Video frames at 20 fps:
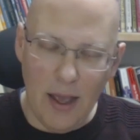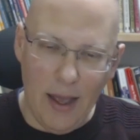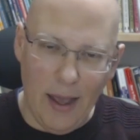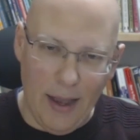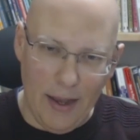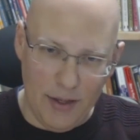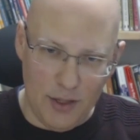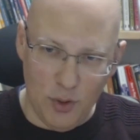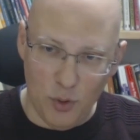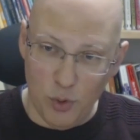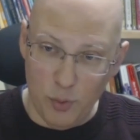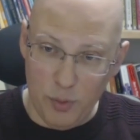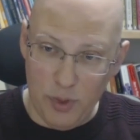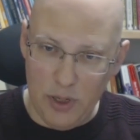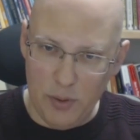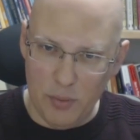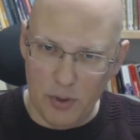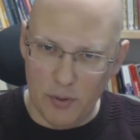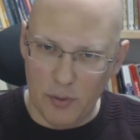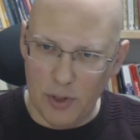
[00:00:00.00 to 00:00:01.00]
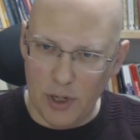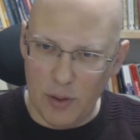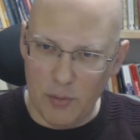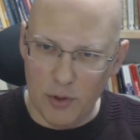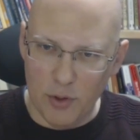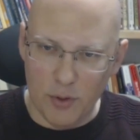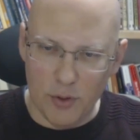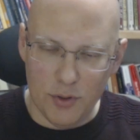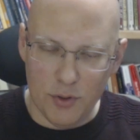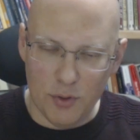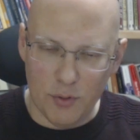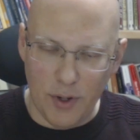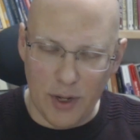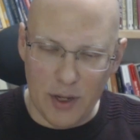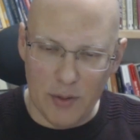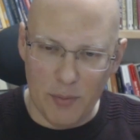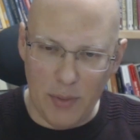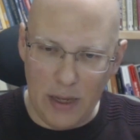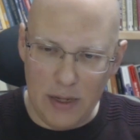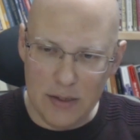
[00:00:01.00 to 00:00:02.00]
I told people what I'm going to
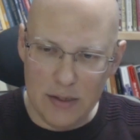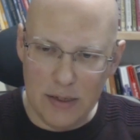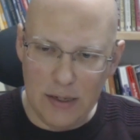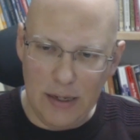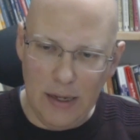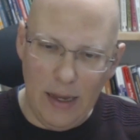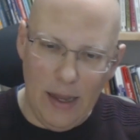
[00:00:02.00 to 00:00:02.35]
recommend.